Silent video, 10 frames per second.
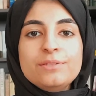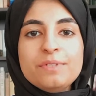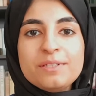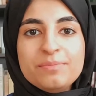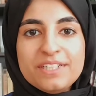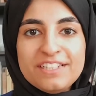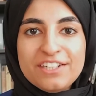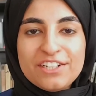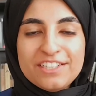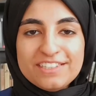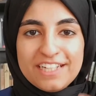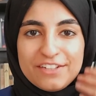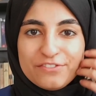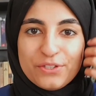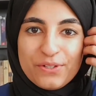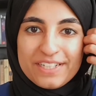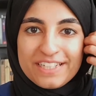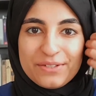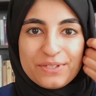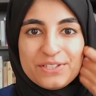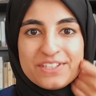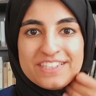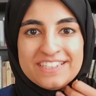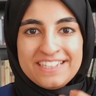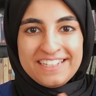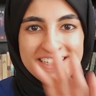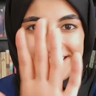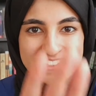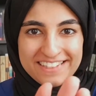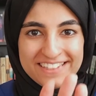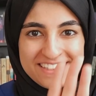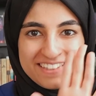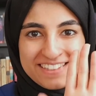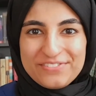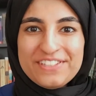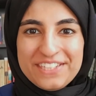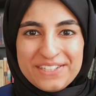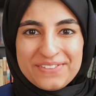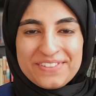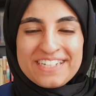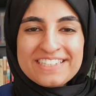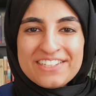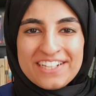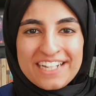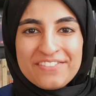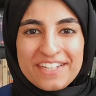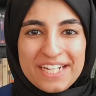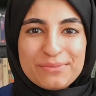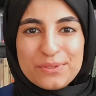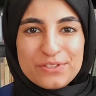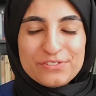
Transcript: To be completely honest, I have no idea what you can see in this video because it's not like I have a camera with a